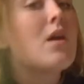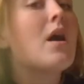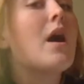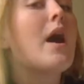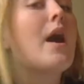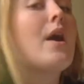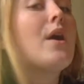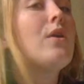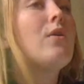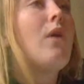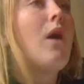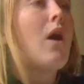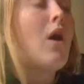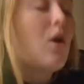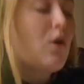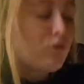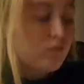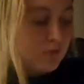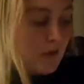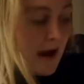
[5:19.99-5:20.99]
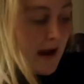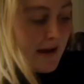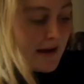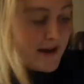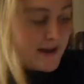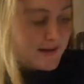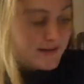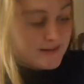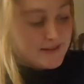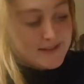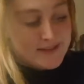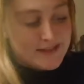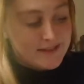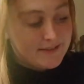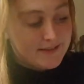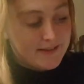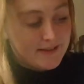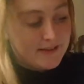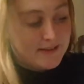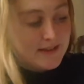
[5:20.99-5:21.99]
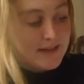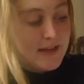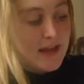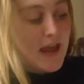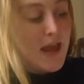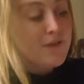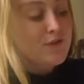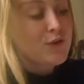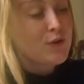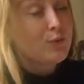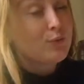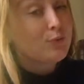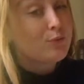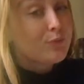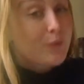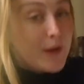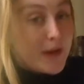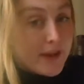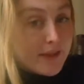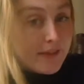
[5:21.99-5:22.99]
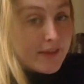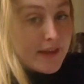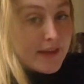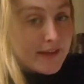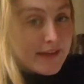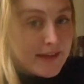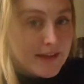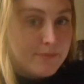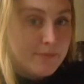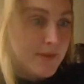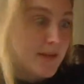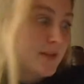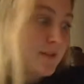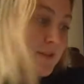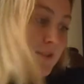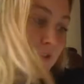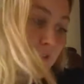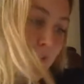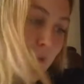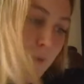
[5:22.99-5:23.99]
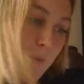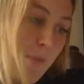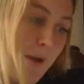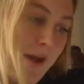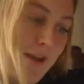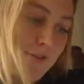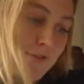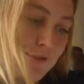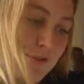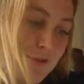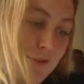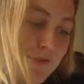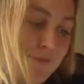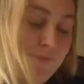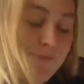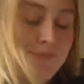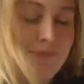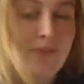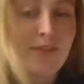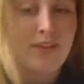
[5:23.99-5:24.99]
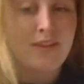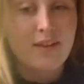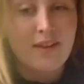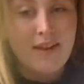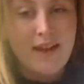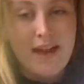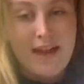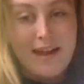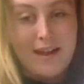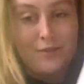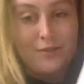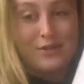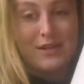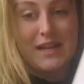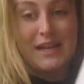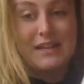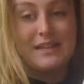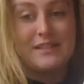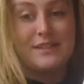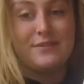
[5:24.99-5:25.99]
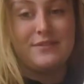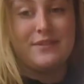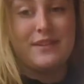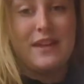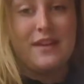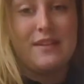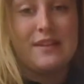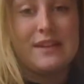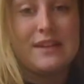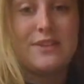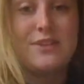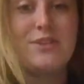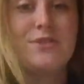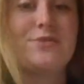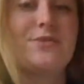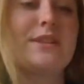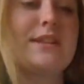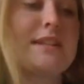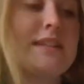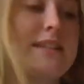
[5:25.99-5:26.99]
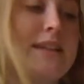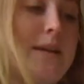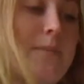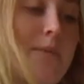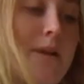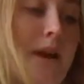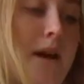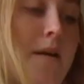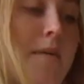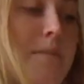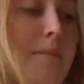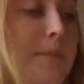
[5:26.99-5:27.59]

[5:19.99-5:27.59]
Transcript: Oh, all right, said Lily, if you really need me so much. How nice of Lily. She's really stepping up.